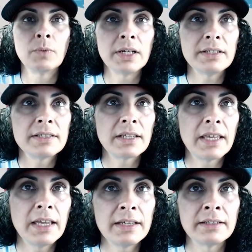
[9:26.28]
what is a
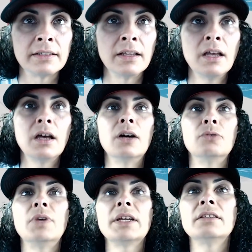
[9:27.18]
canon? A
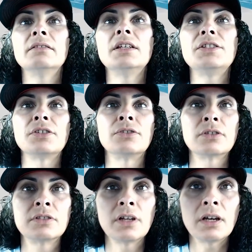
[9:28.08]
regulation
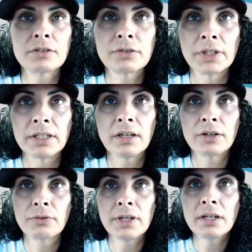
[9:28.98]
or doctrine
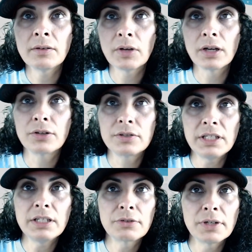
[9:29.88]

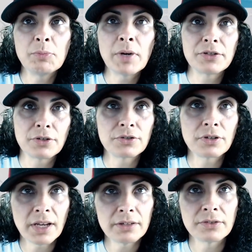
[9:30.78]
decreed by church or
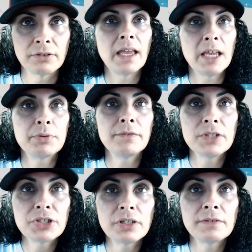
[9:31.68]
council, a
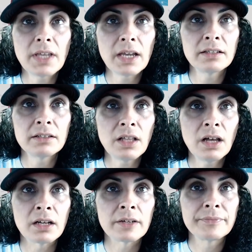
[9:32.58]
provision of canon
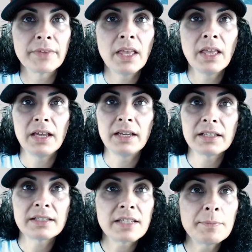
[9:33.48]
law, an
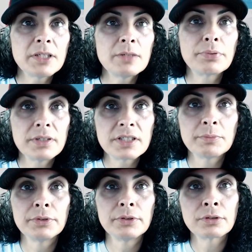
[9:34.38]
accepted
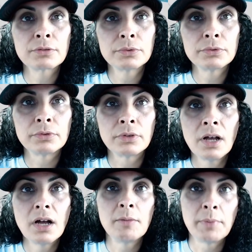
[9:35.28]
principle or rule,
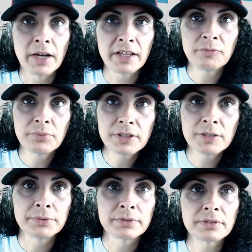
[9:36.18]
a body of
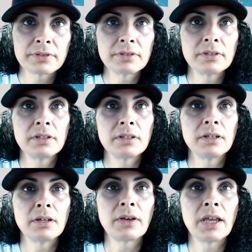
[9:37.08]
principles.
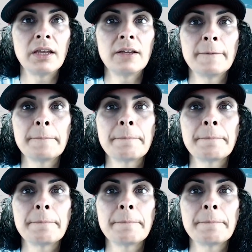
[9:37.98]
Okay?